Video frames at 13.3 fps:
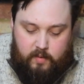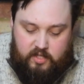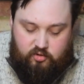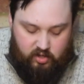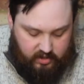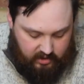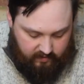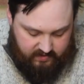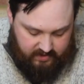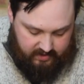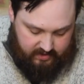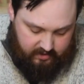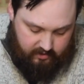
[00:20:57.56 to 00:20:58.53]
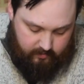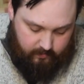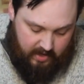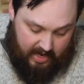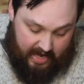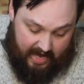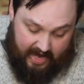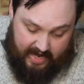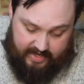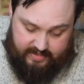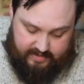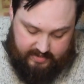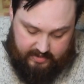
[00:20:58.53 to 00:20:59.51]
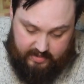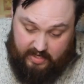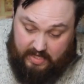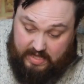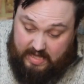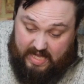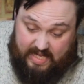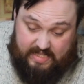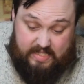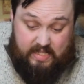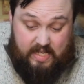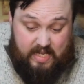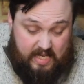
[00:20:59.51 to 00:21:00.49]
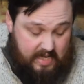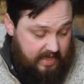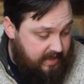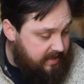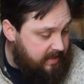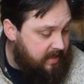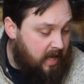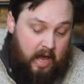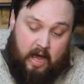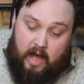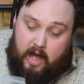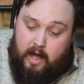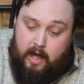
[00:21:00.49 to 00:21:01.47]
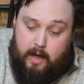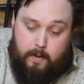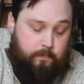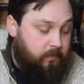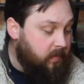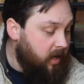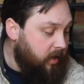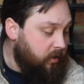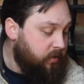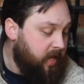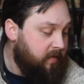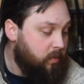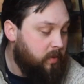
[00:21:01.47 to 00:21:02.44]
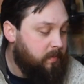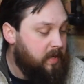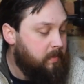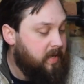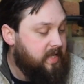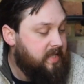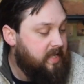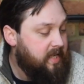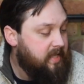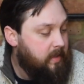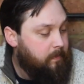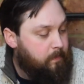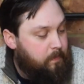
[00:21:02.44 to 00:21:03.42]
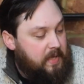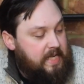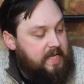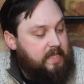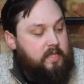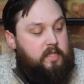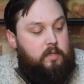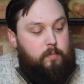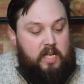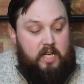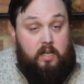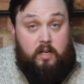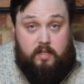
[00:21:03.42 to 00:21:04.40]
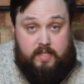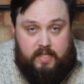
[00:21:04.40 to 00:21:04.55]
dry glove system, and that's it. I also have with me my DSMB. So this is my large